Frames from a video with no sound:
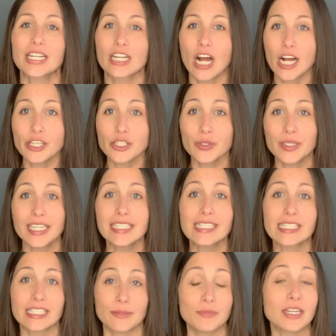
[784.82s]
it also can
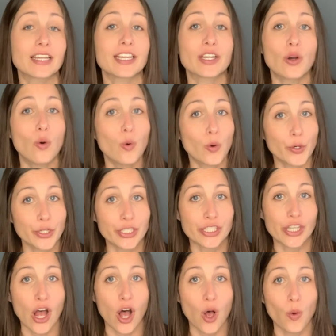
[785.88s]
stimulate
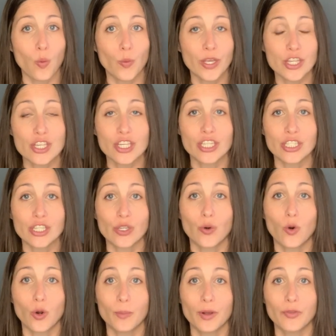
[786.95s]
cortisol, which is a
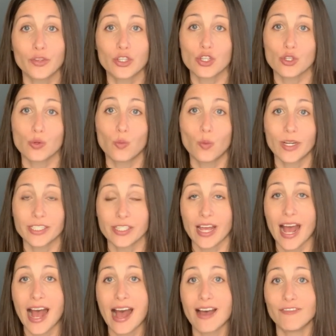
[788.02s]
hormone that you want to
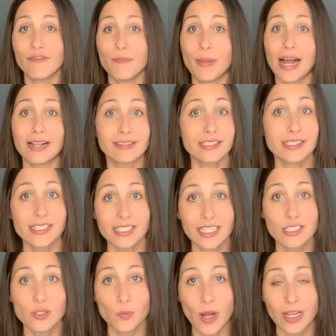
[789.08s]
have balanced
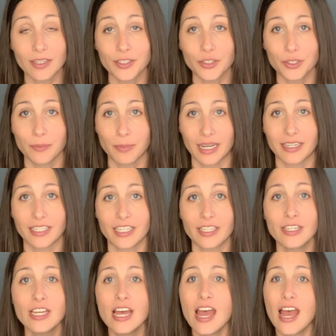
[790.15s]
as well in your
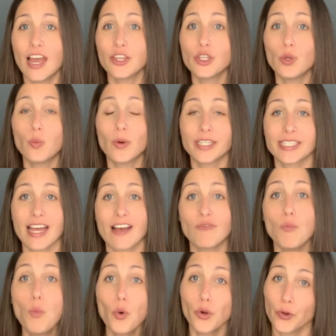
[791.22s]
body. And you want to
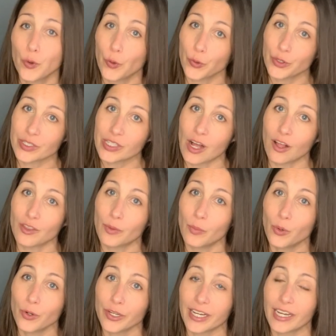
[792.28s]
have more cortisol in the
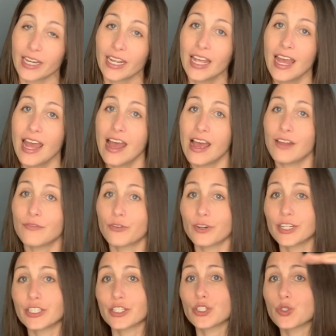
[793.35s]
morning and for
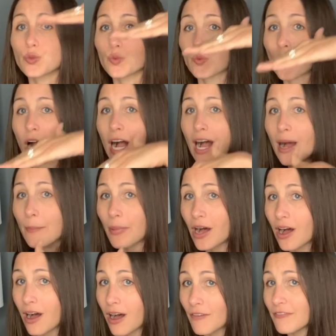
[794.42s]
it to drop
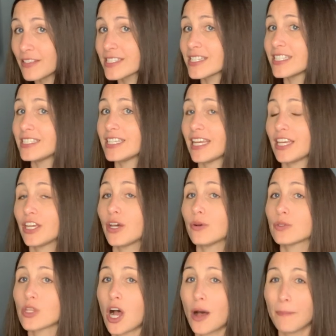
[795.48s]
off as the day
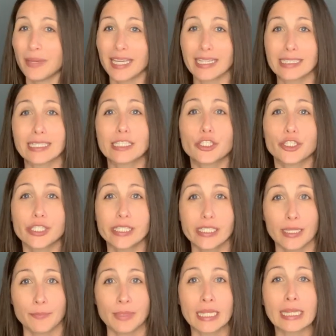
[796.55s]
goes on because it's your
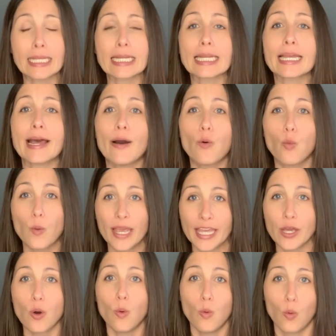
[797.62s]
stimulating
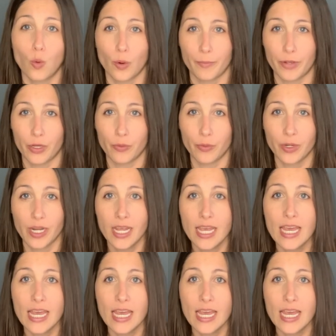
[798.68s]
awake hormone.